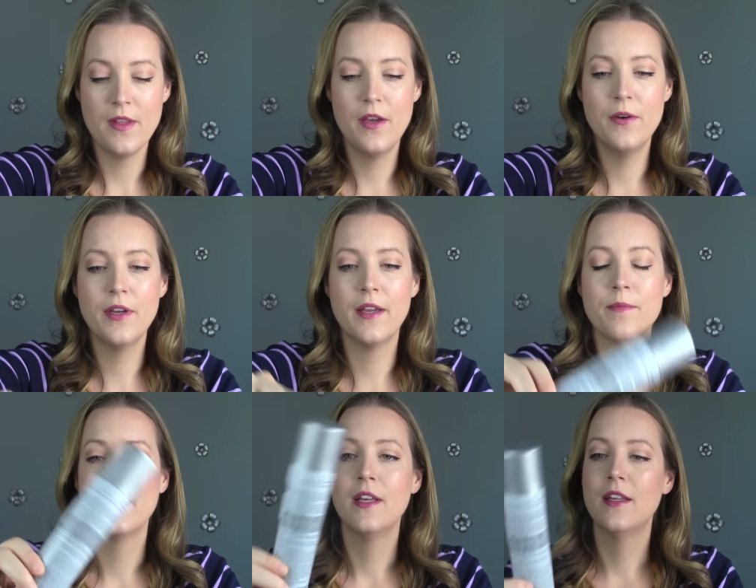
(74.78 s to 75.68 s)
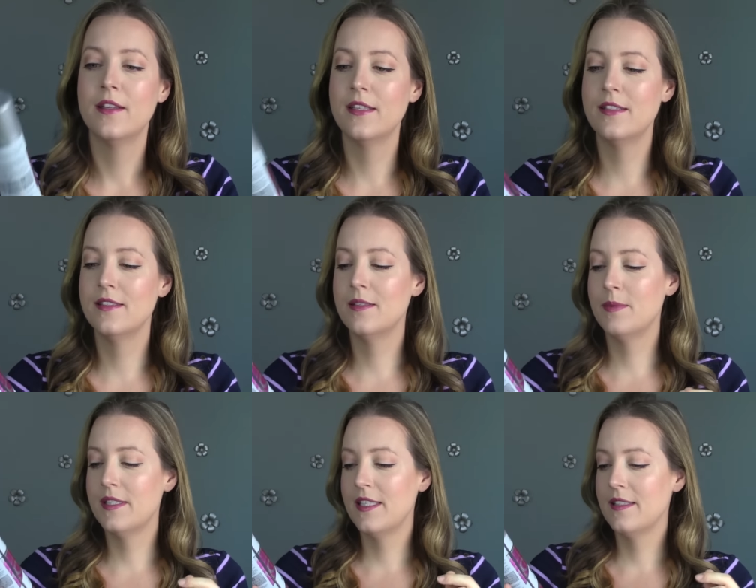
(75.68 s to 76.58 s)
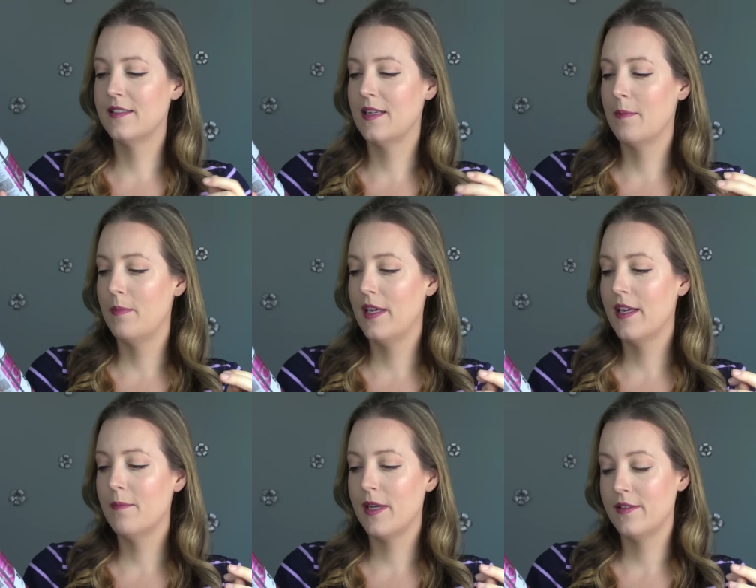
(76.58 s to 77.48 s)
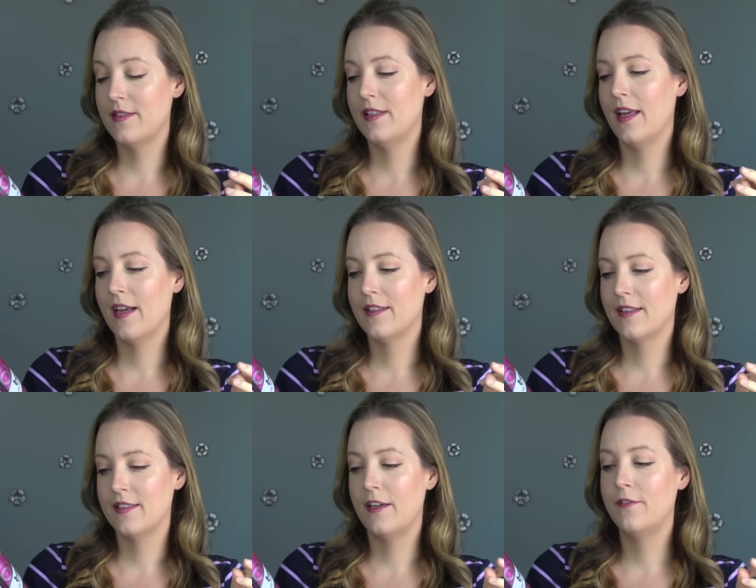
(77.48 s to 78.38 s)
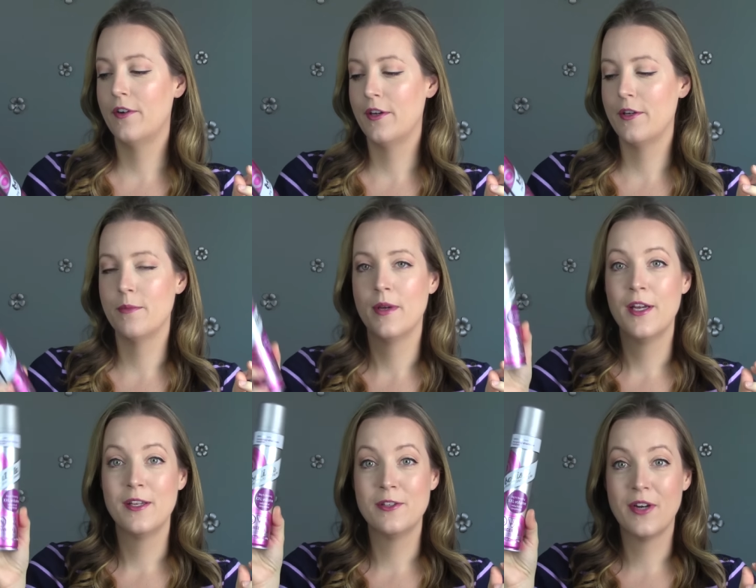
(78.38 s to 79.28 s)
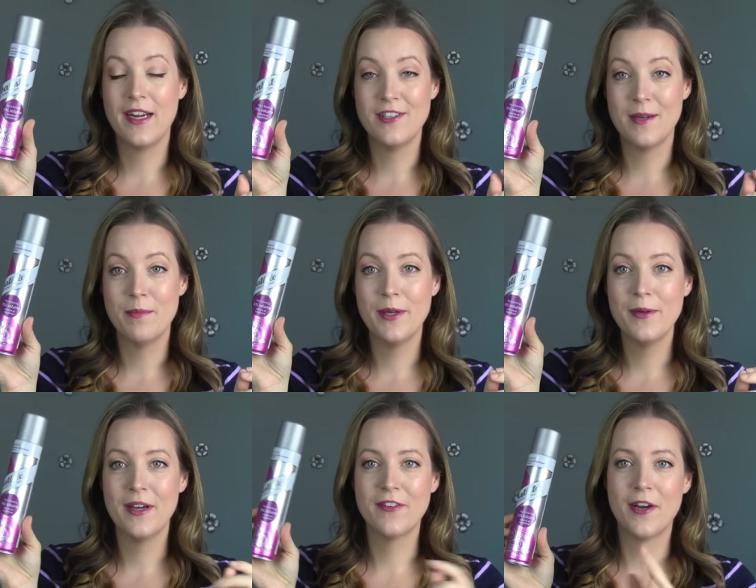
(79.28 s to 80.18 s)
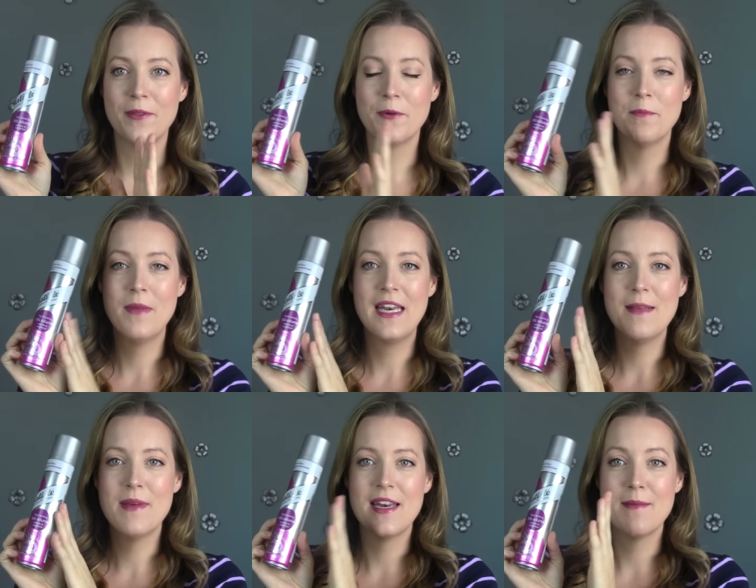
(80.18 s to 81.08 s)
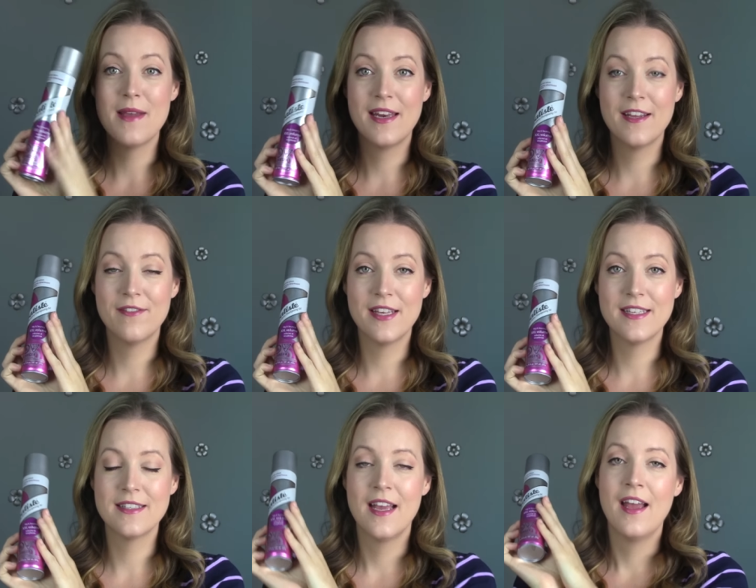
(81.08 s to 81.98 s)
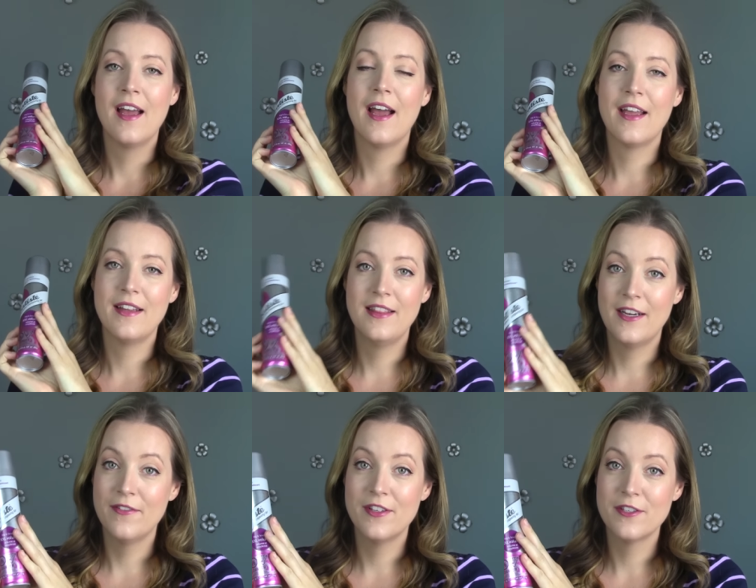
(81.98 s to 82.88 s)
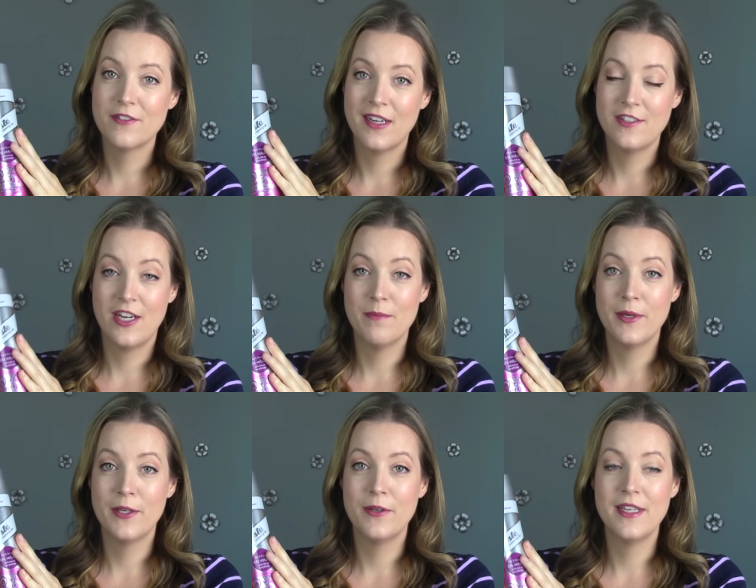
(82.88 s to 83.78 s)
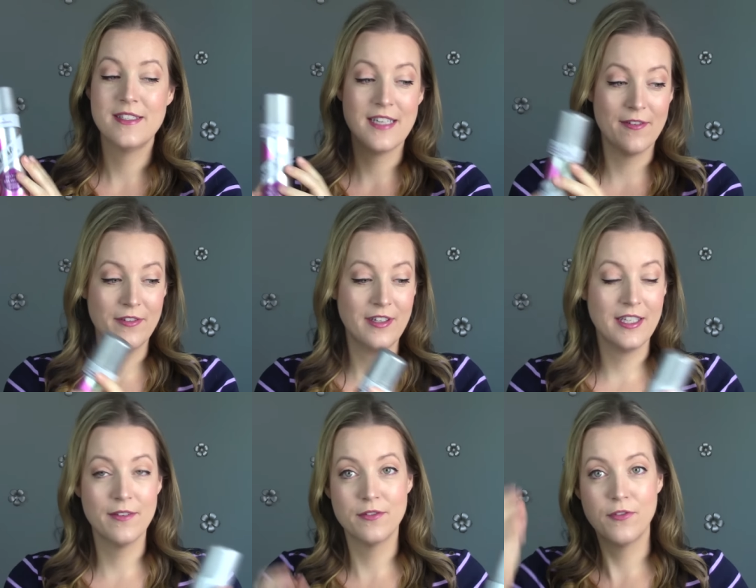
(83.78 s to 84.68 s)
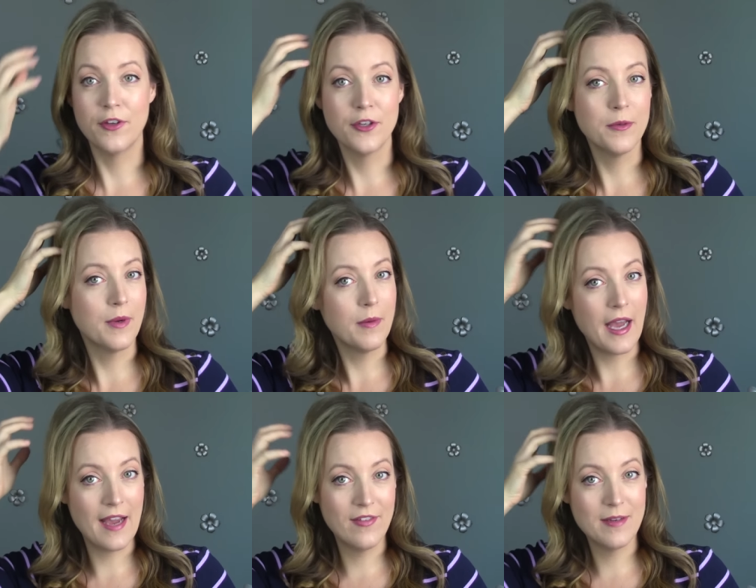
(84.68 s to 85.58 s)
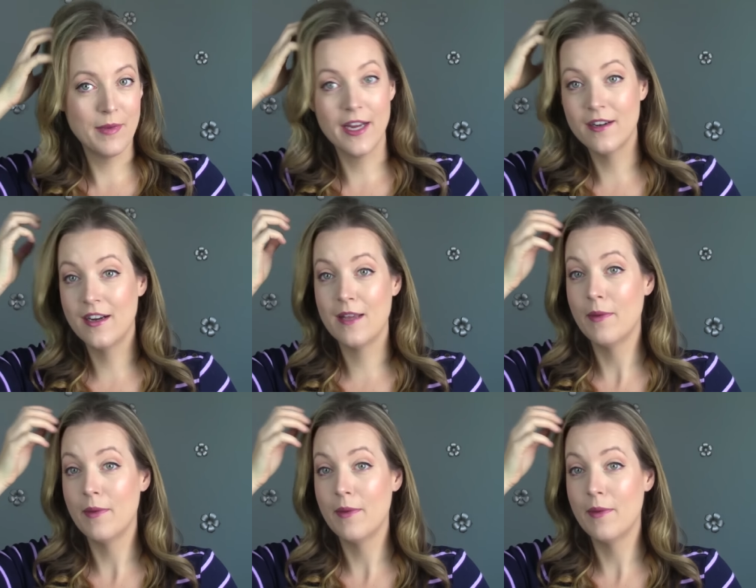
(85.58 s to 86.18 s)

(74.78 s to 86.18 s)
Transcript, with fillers: Okay, this is the Batiste Big and Bouncy XXL Volume Dry Shampoo. I've gone through many, many, many of these. I love this dry shampoo. It definitely gives volume. I have it in my hair today.